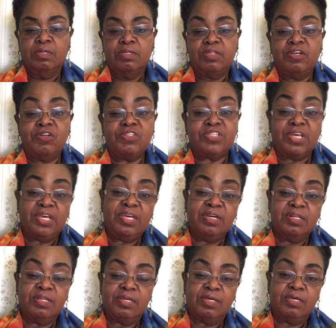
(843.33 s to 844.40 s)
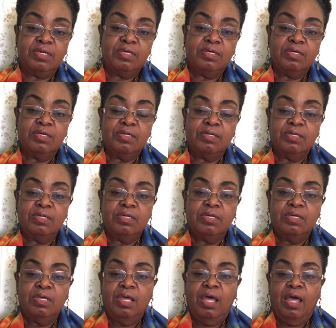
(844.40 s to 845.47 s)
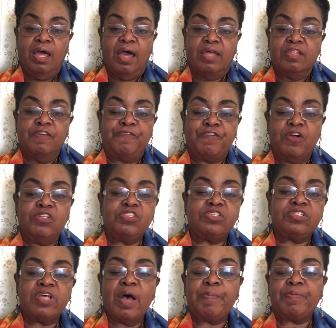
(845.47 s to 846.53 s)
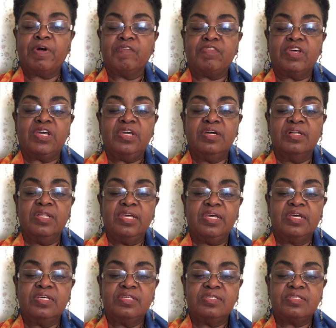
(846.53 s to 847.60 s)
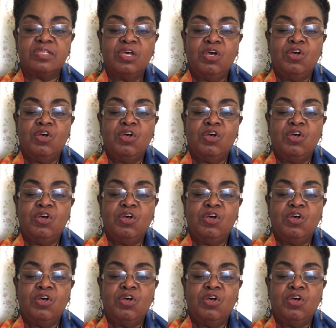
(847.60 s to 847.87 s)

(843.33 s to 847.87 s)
There is a healing. And the first step of the healing is